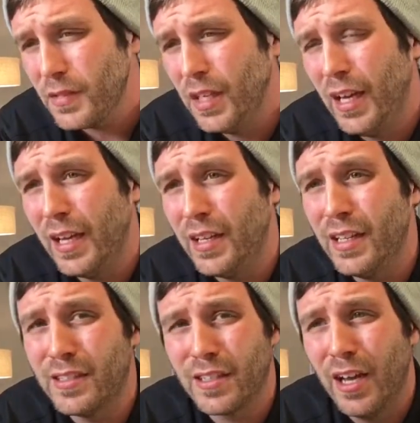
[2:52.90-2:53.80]
and
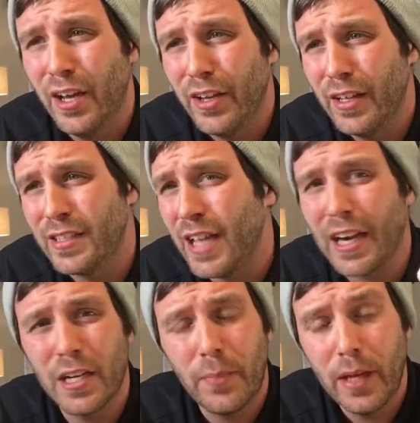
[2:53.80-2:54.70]
it's not
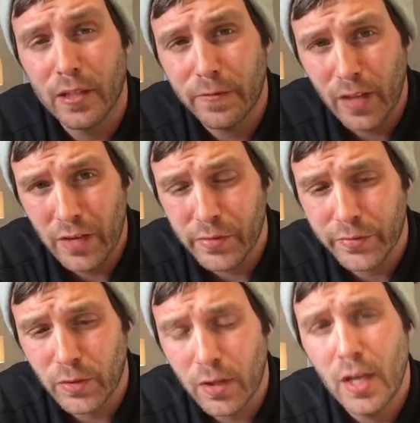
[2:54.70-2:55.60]
going to be as
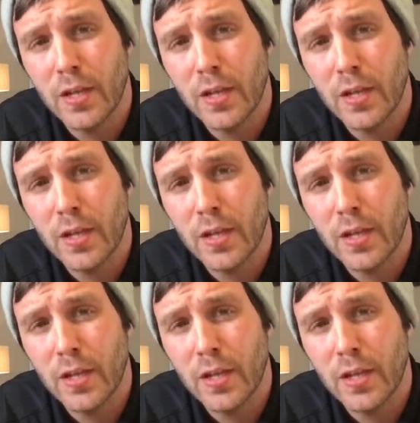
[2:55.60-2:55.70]
flavorful.